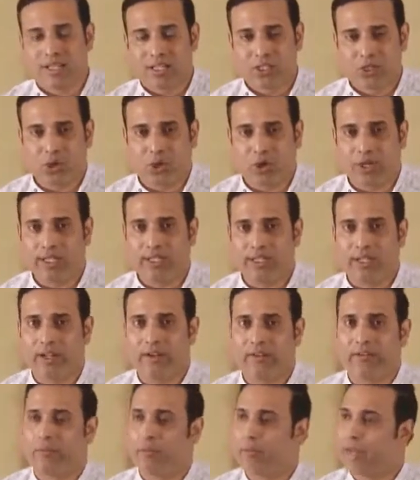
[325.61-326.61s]
joined
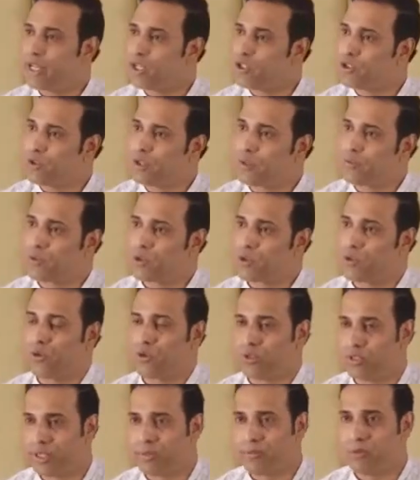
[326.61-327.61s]
a mainstream
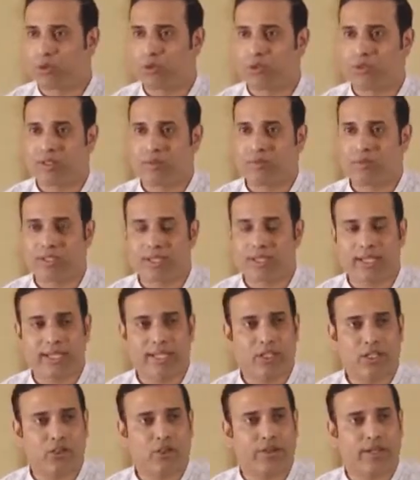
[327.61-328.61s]
school. They both of them study
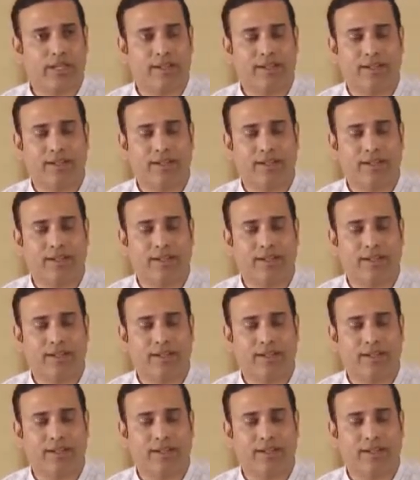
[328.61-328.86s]
in Chirek.